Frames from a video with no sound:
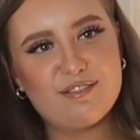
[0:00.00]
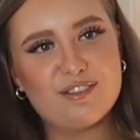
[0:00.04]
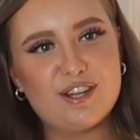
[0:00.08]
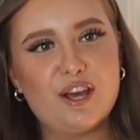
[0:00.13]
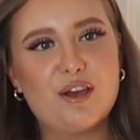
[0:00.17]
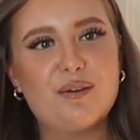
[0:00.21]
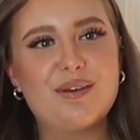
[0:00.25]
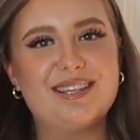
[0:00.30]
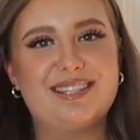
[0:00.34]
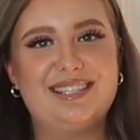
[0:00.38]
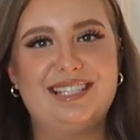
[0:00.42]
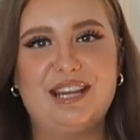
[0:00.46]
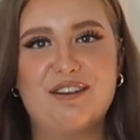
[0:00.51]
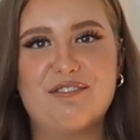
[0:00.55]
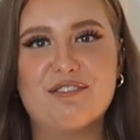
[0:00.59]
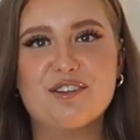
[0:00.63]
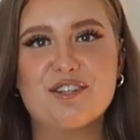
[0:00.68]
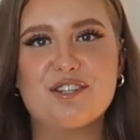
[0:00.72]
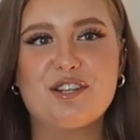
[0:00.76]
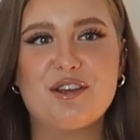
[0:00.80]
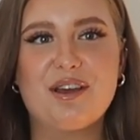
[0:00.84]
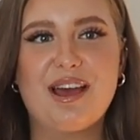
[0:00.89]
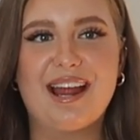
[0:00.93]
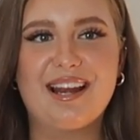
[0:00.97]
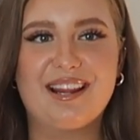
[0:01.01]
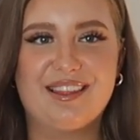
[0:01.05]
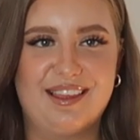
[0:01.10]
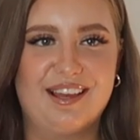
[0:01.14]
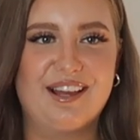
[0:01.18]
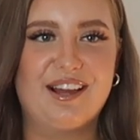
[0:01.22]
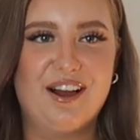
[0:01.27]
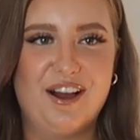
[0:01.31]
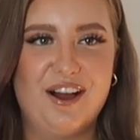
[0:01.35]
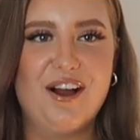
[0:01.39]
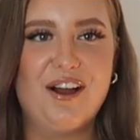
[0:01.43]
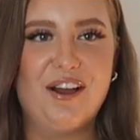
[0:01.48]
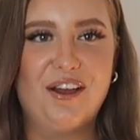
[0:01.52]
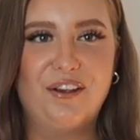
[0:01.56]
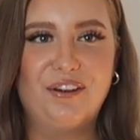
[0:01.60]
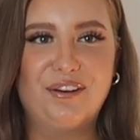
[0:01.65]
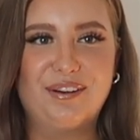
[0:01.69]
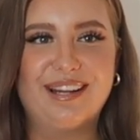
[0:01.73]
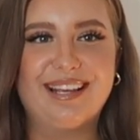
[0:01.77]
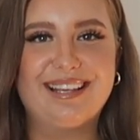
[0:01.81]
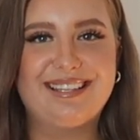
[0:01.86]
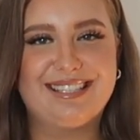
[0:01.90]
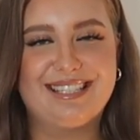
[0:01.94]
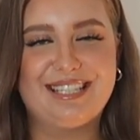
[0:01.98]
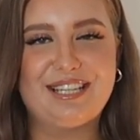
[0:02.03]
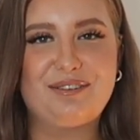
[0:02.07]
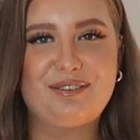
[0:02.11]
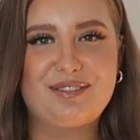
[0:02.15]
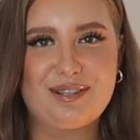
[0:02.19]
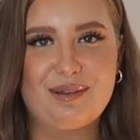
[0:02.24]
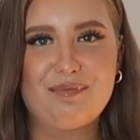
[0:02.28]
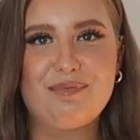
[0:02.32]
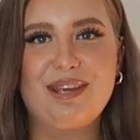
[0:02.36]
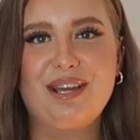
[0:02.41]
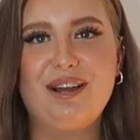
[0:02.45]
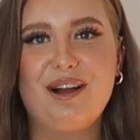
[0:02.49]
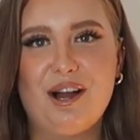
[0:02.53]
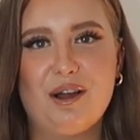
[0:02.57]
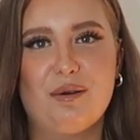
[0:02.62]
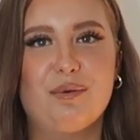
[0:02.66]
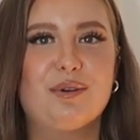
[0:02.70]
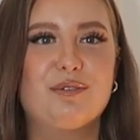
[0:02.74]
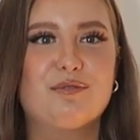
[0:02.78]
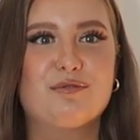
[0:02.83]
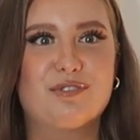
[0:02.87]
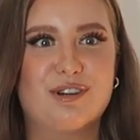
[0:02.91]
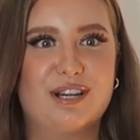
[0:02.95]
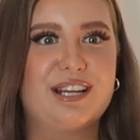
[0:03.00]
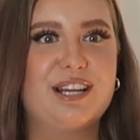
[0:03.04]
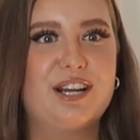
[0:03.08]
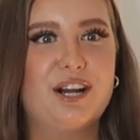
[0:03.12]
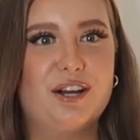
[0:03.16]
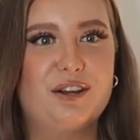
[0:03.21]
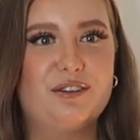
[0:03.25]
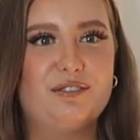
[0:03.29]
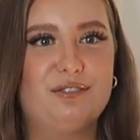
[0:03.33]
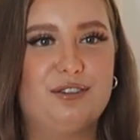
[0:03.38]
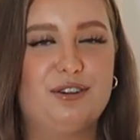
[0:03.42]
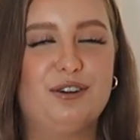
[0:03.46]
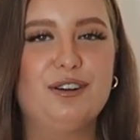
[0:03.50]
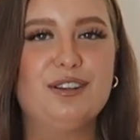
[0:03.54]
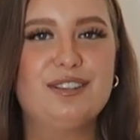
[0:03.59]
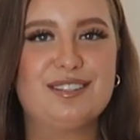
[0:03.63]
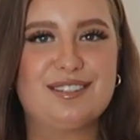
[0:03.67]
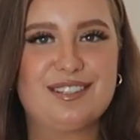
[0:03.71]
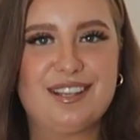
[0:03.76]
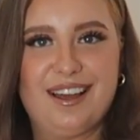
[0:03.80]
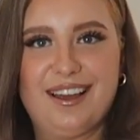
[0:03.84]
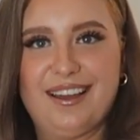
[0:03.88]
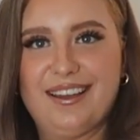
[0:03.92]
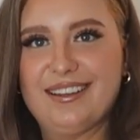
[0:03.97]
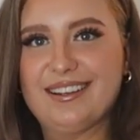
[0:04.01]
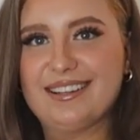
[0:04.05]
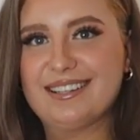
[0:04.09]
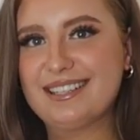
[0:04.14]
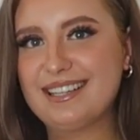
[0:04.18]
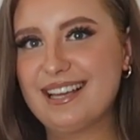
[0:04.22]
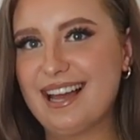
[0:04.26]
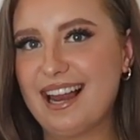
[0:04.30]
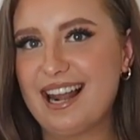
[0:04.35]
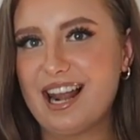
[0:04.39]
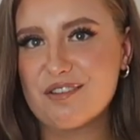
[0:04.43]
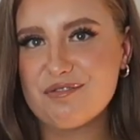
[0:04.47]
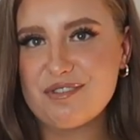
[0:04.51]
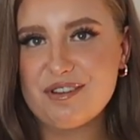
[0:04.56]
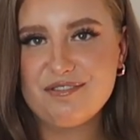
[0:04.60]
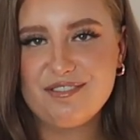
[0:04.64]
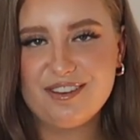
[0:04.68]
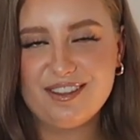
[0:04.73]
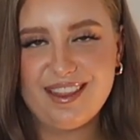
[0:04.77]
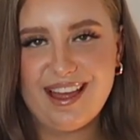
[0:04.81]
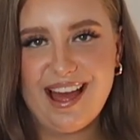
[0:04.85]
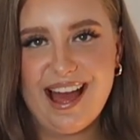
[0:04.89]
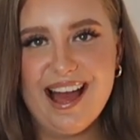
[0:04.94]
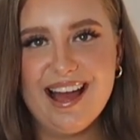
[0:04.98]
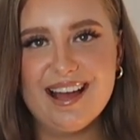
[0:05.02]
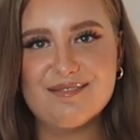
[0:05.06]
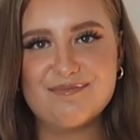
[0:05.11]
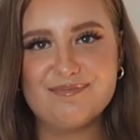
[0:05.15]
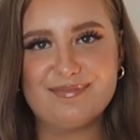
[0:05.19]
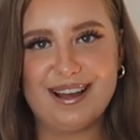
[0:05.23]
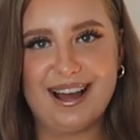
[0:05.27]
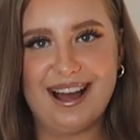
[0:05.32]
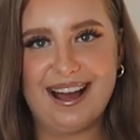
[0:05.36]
Even though it's different to anything I own, it's still something I would really go for, so 100%. Yeah, I love it for that.